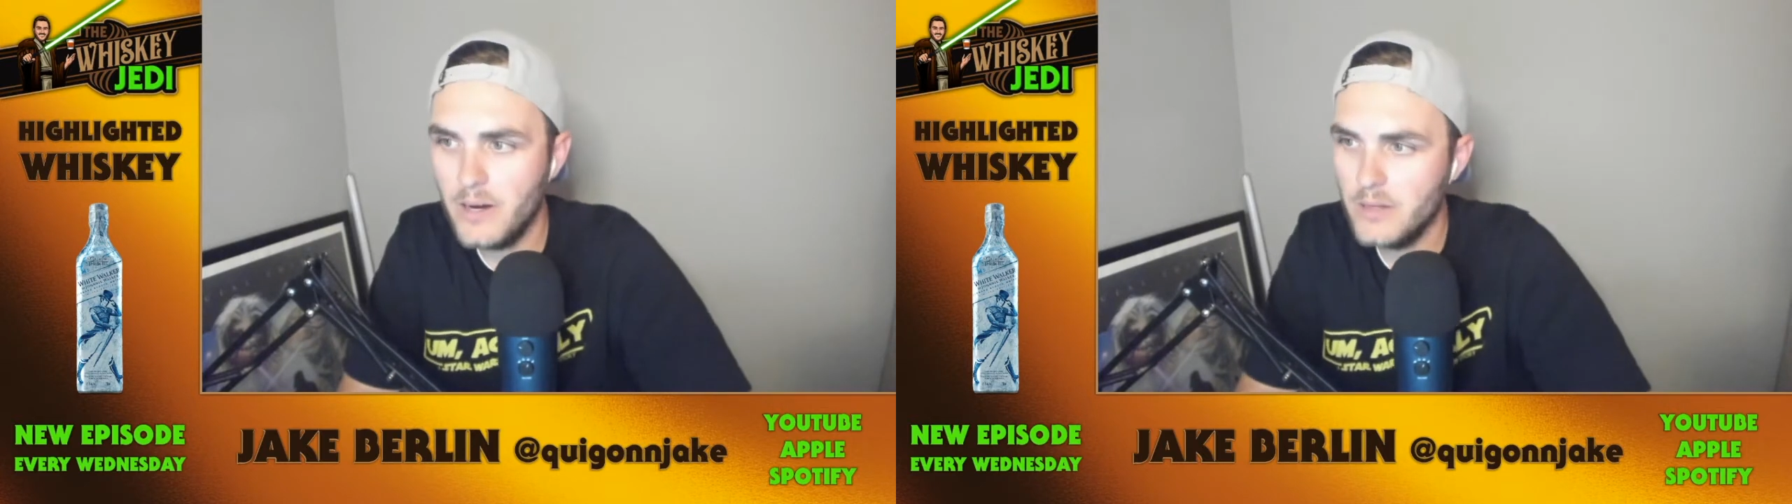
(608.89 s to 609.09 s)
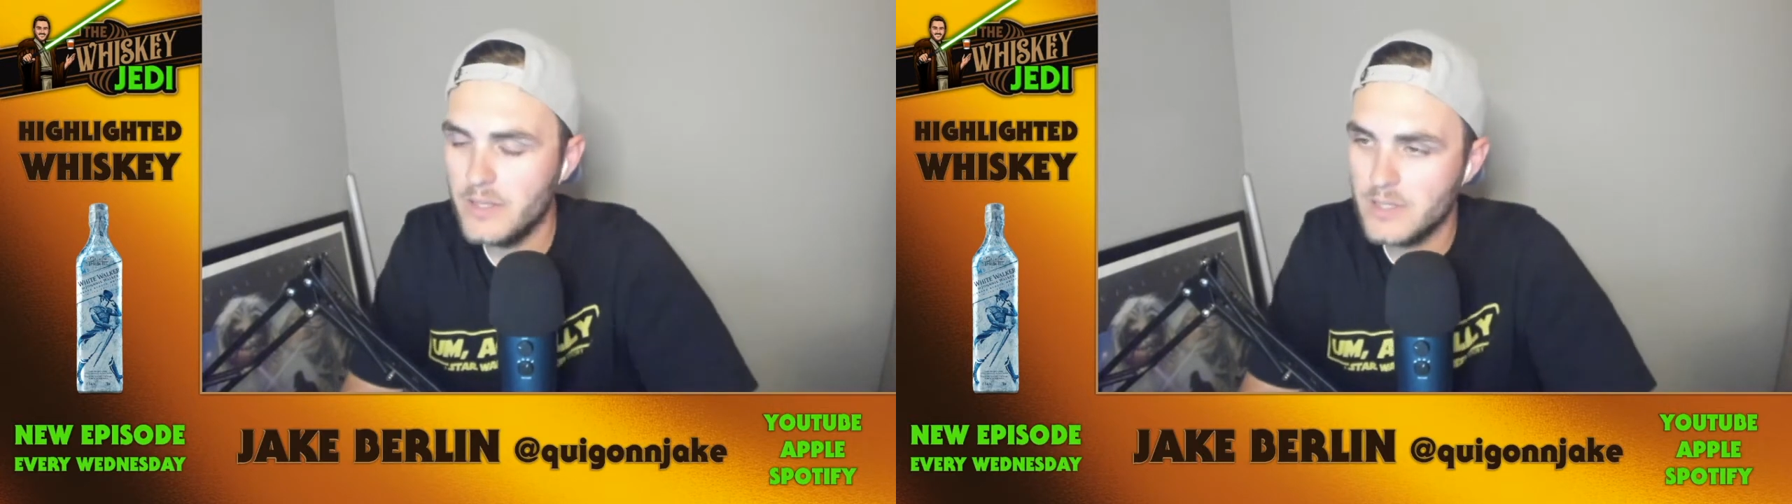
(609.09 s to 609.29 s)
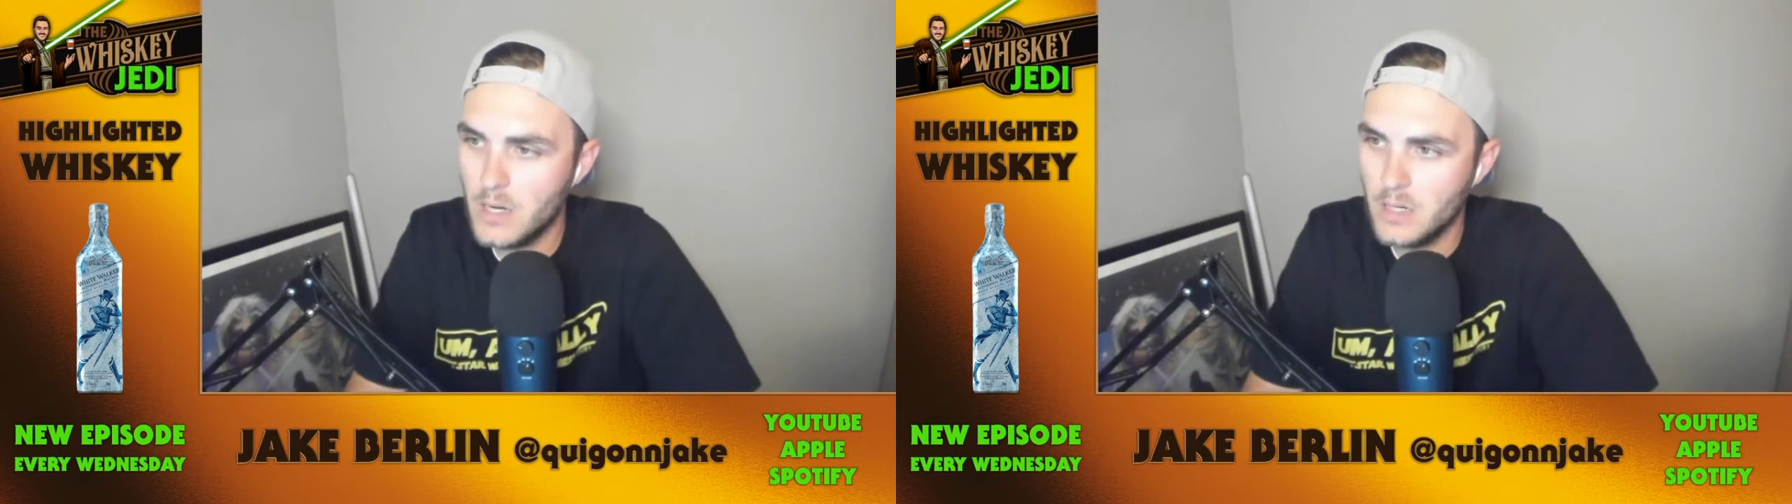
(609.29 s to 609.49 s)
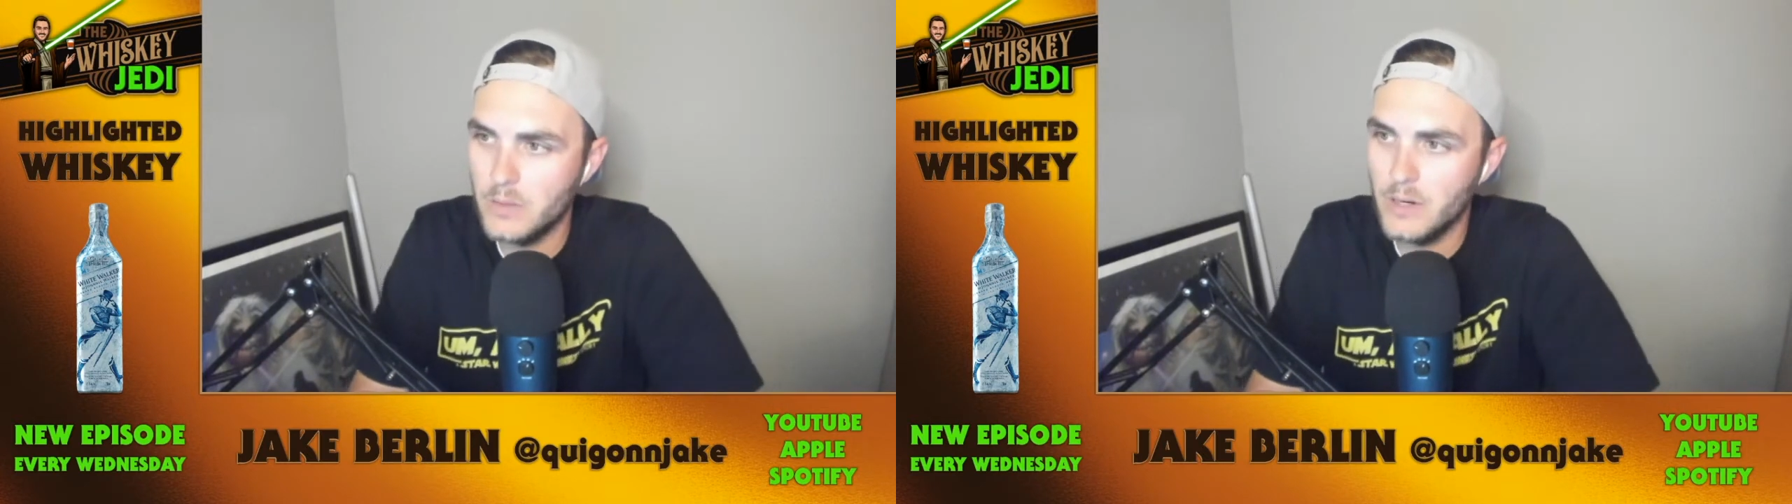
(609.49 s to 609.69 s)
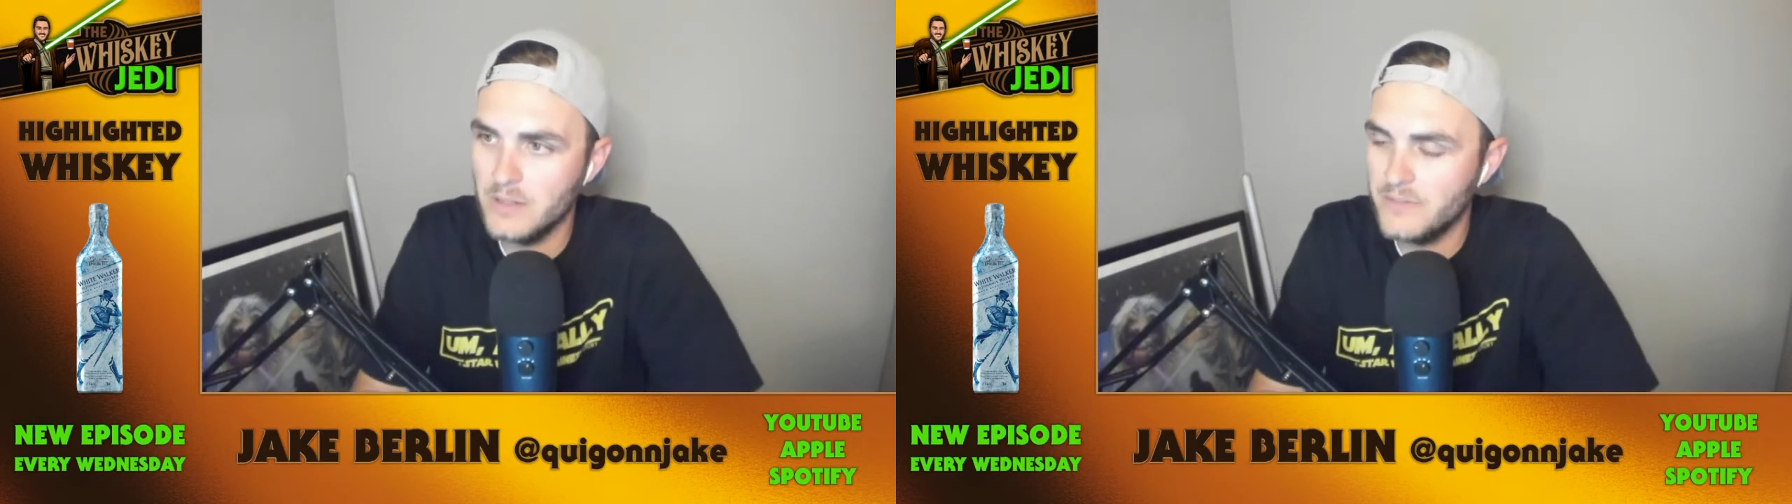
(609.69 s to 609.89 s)
and then Saw
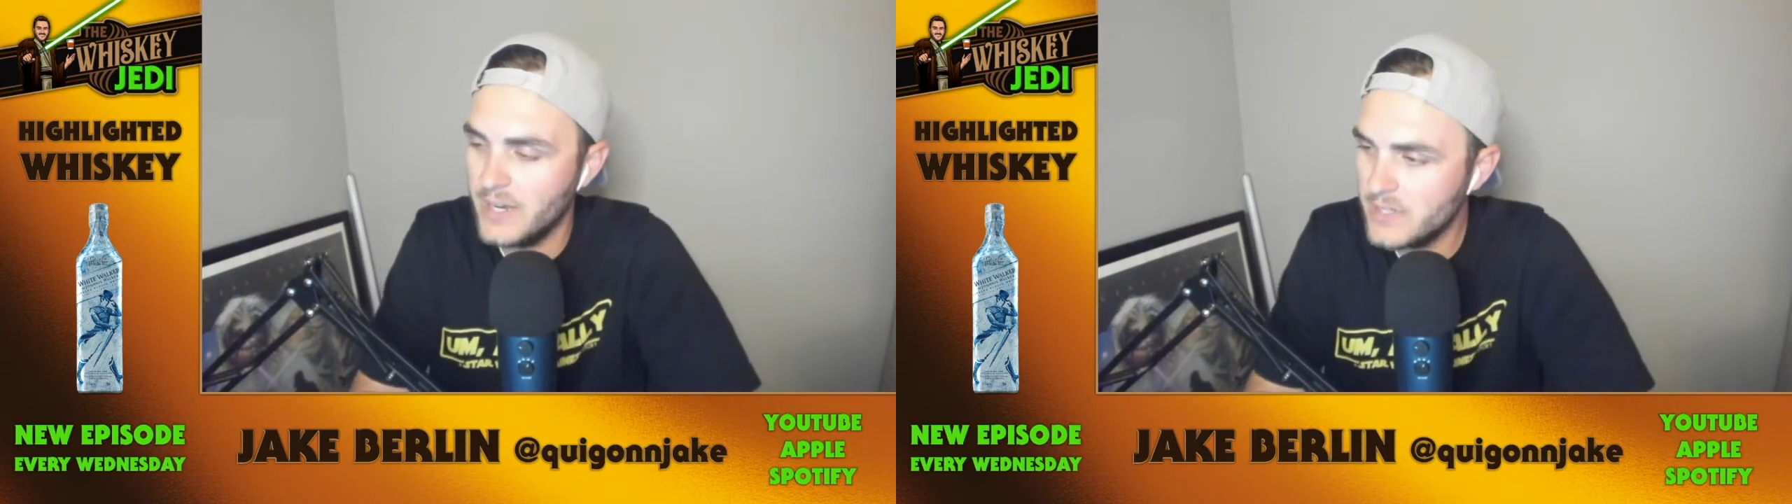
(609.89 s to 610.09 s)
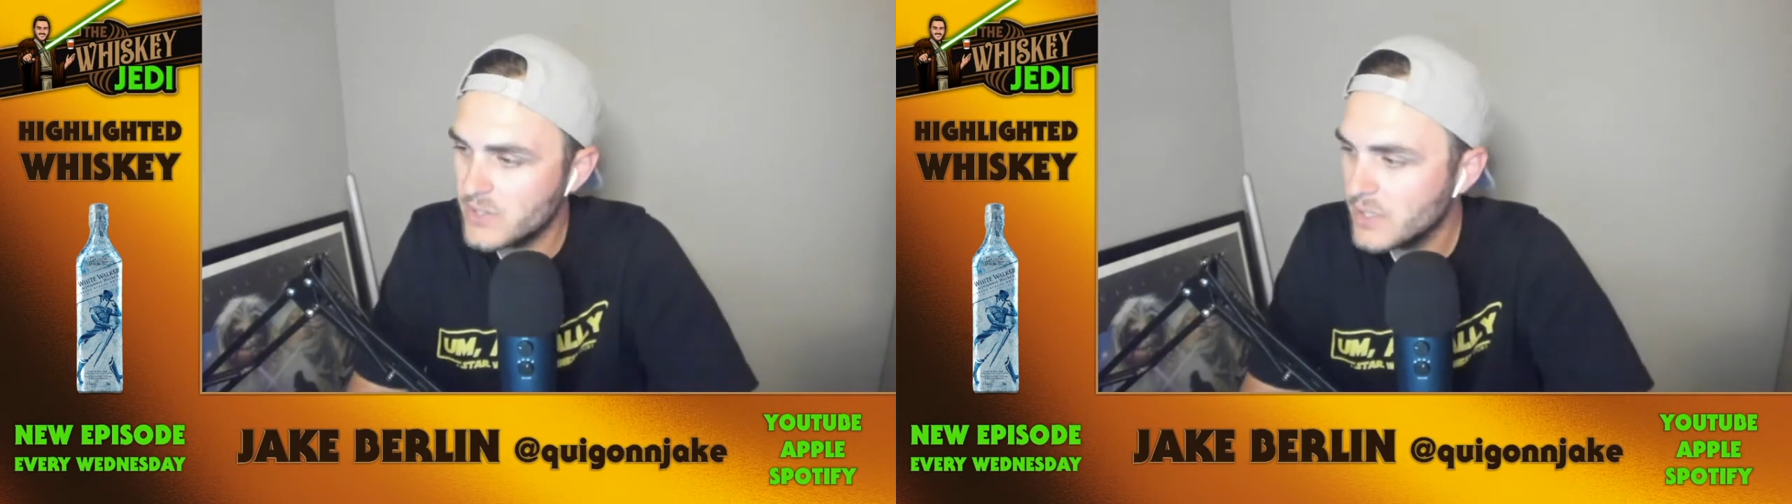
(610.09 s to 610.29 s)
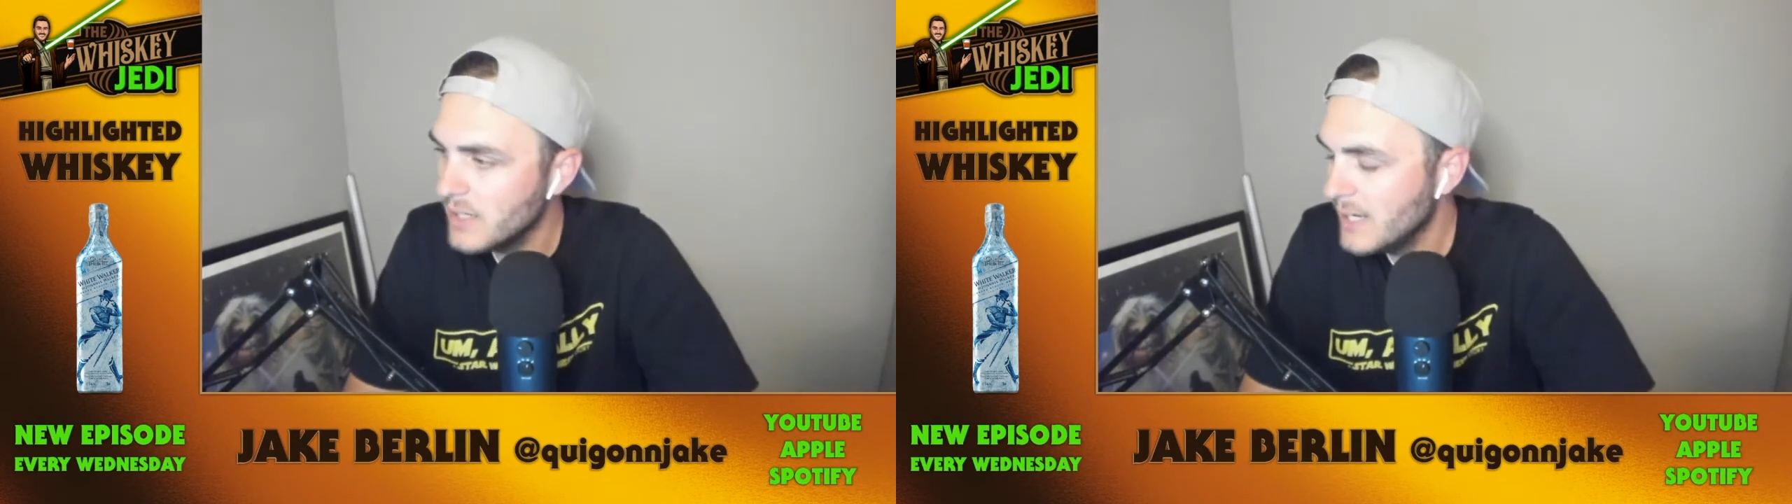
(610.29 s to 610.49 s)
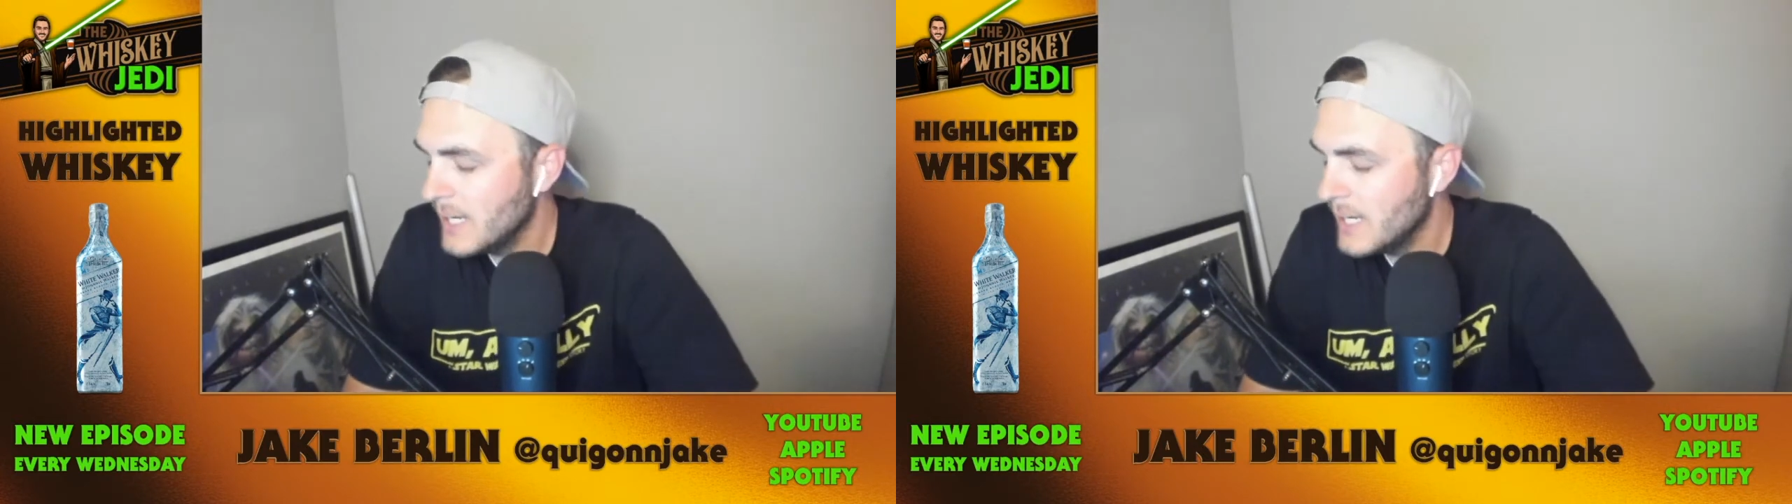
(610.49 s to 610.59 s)
Gerrera finds her.